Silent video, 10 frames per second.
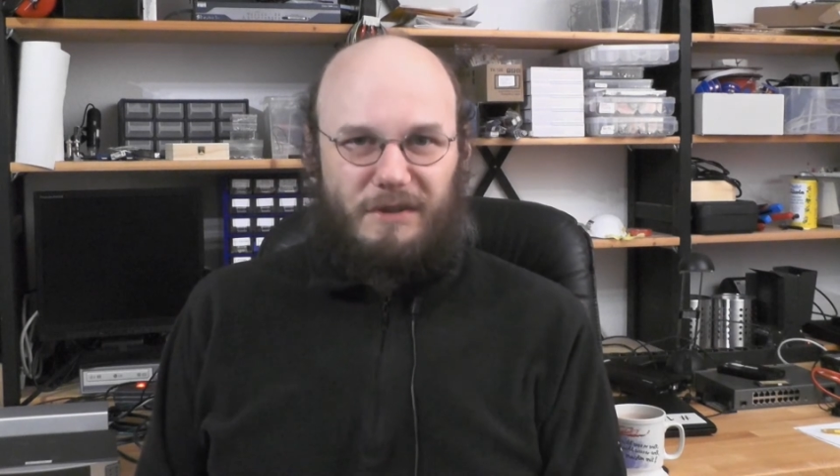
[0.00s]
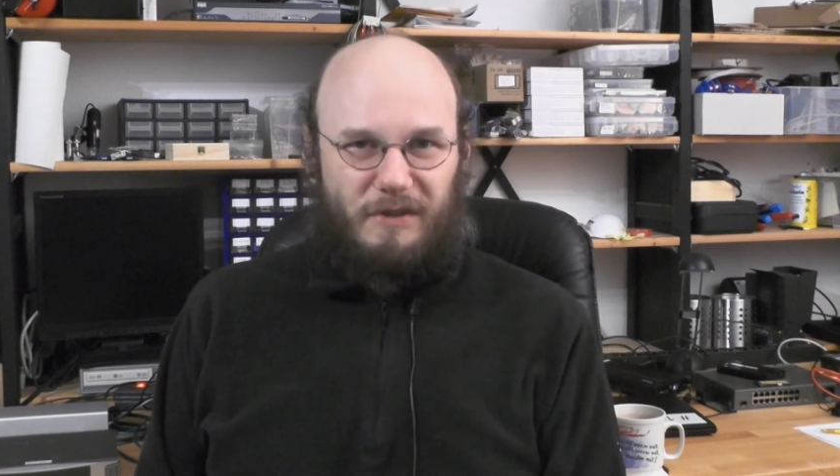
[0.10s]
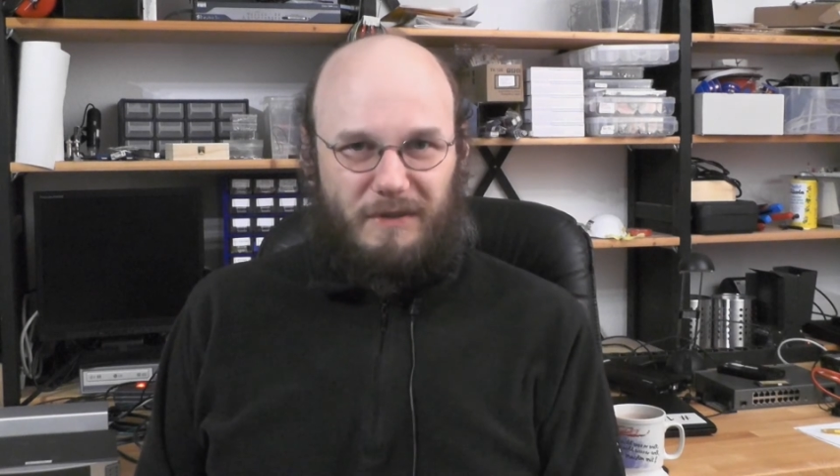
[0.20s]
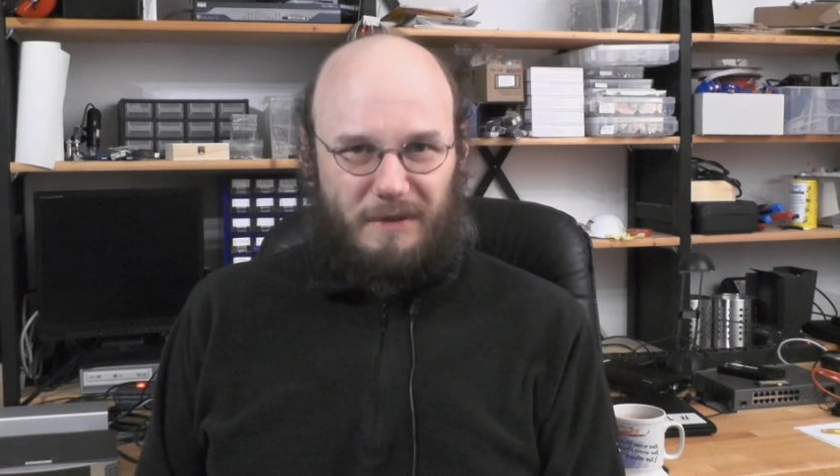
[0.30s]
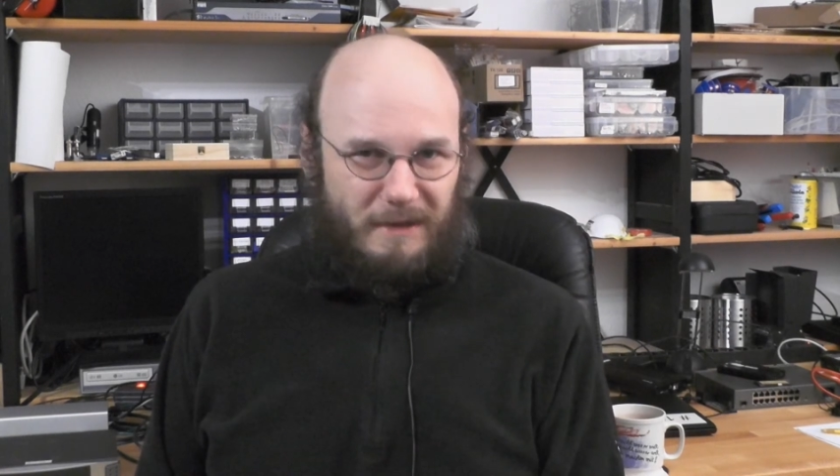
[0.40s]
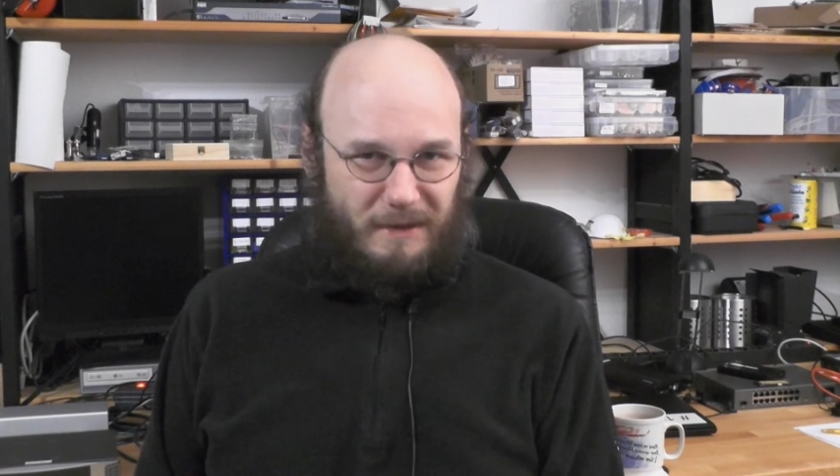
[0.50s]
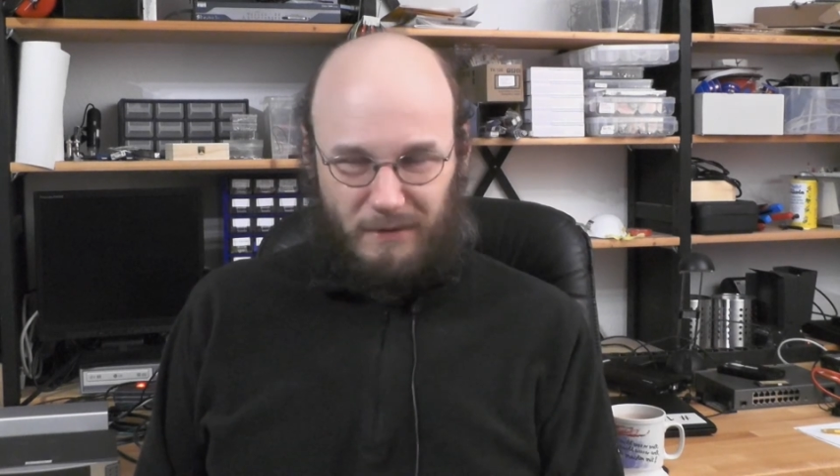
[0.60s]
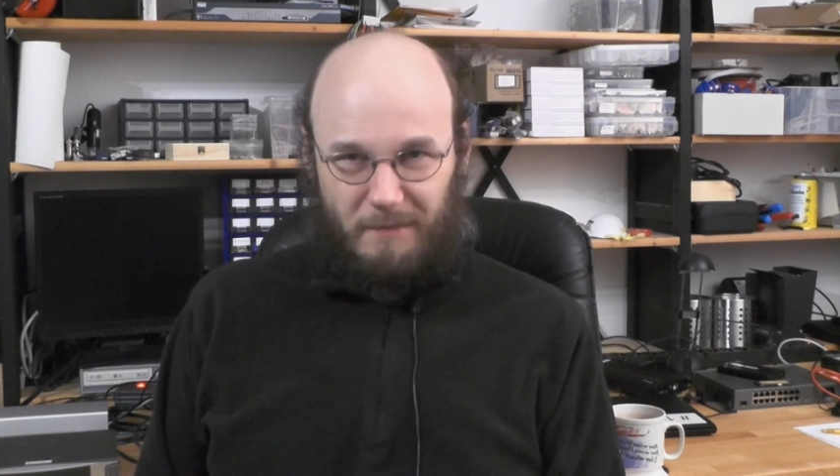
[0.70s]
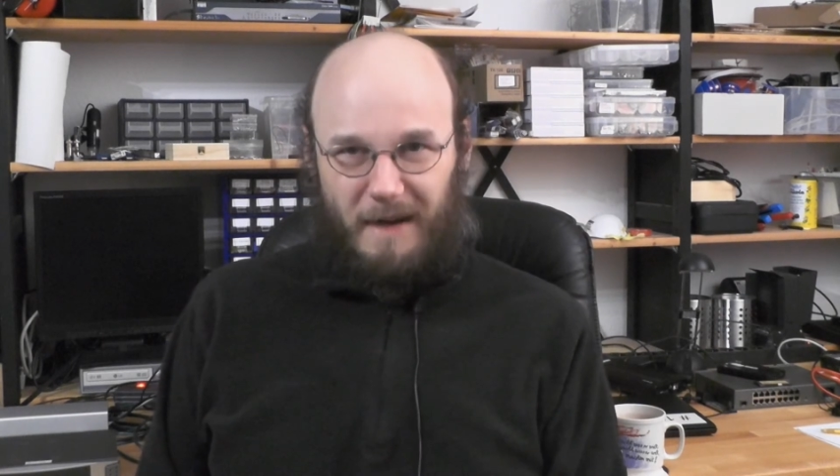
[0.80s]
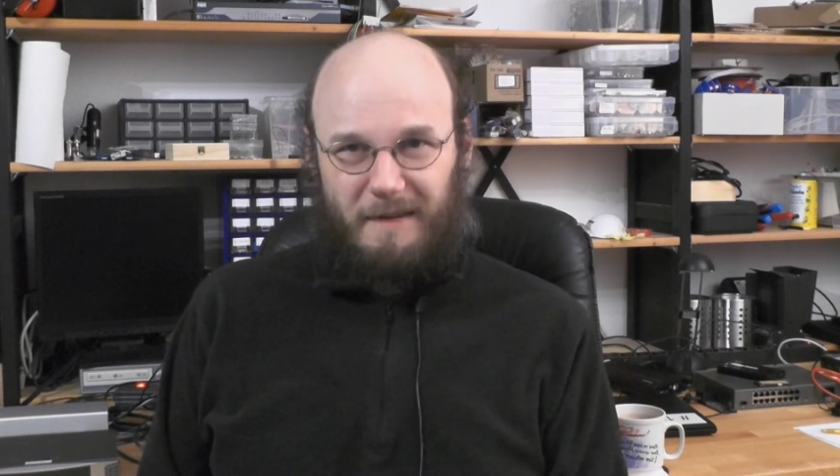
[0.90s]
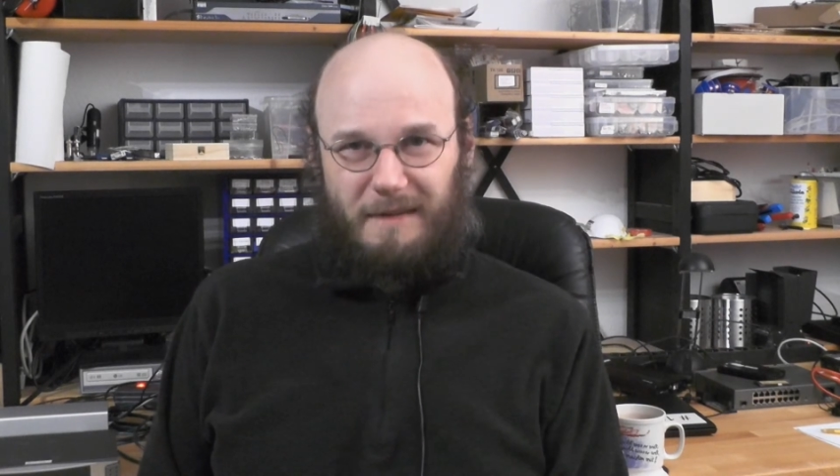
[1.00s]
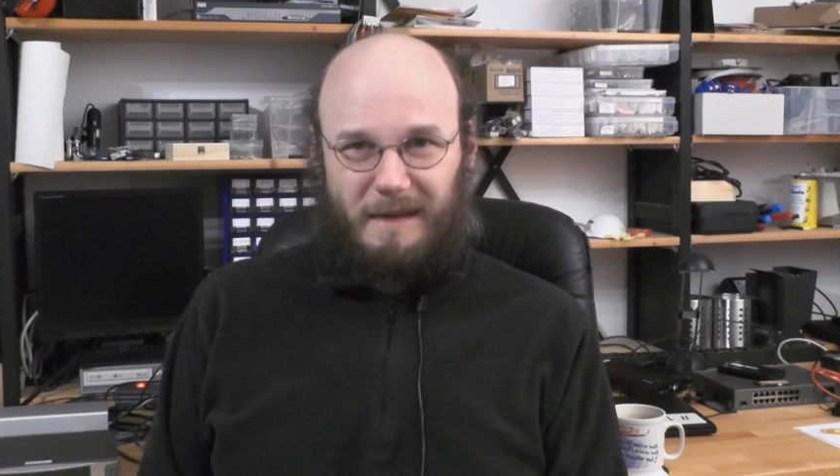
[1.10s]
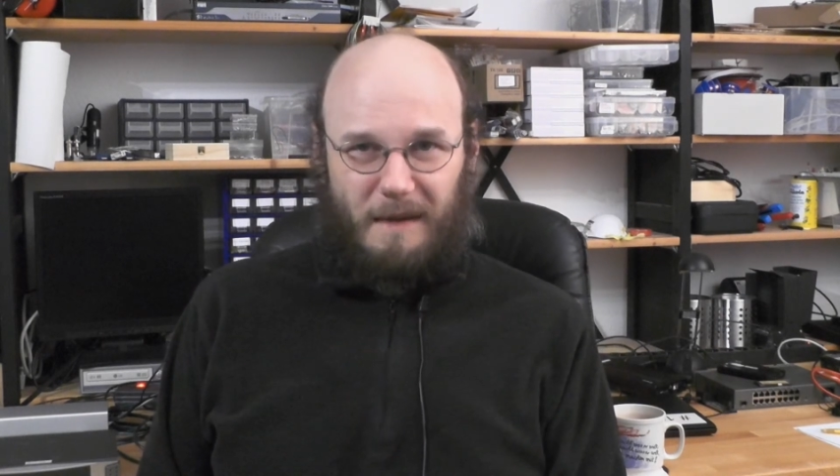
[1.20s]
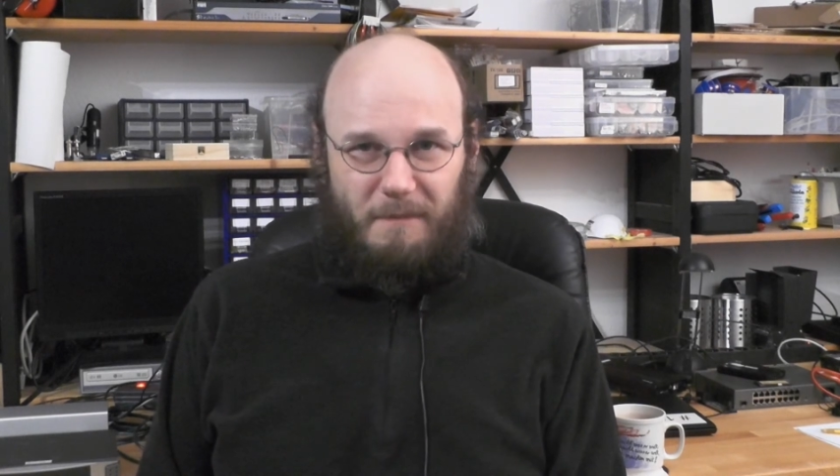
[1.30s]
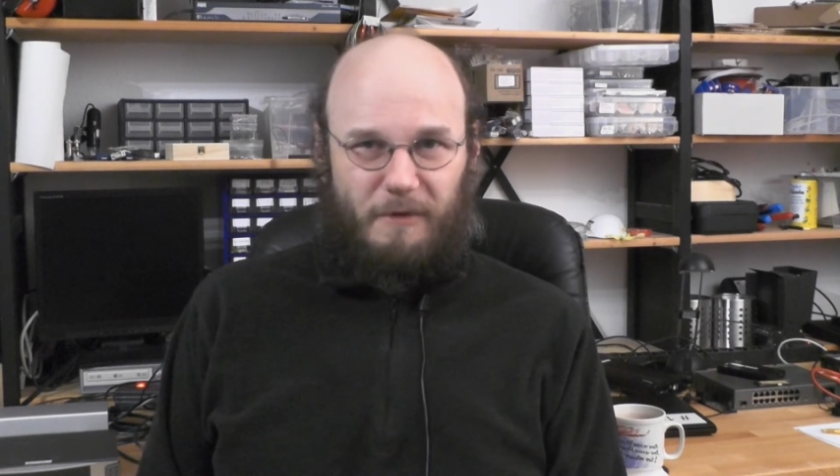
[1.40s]
just
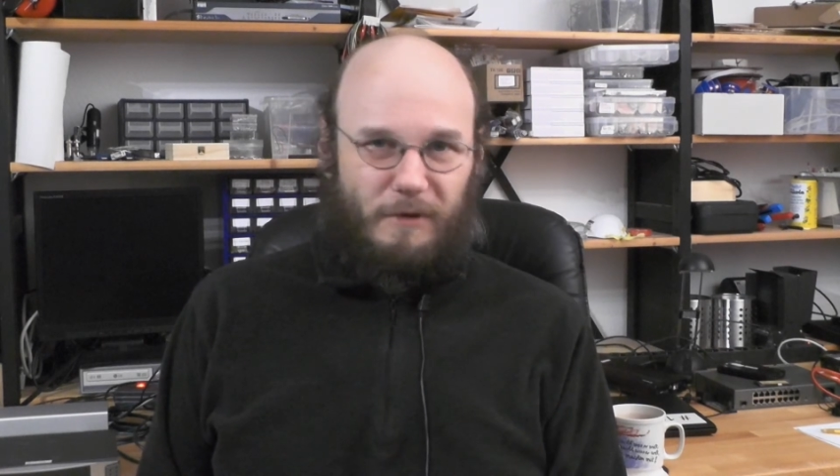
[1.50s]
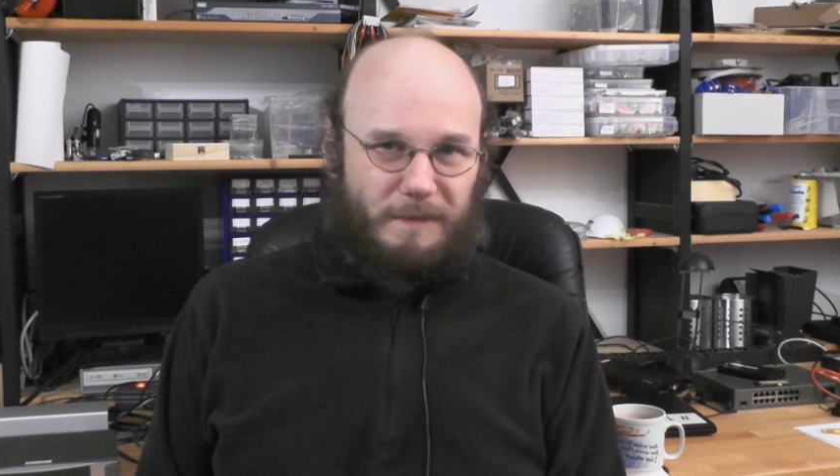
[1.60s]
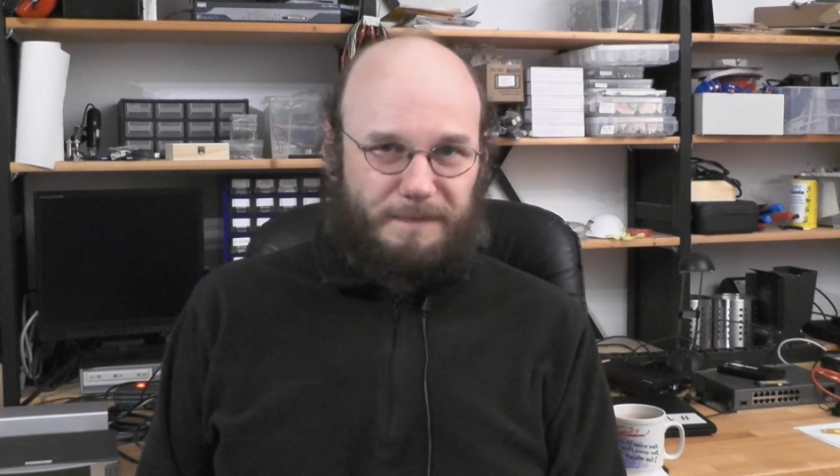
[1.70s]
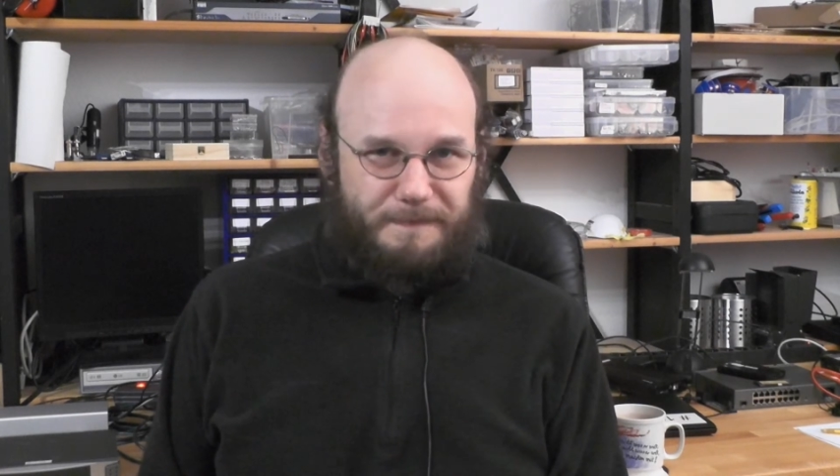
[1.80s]
tremendously helpful,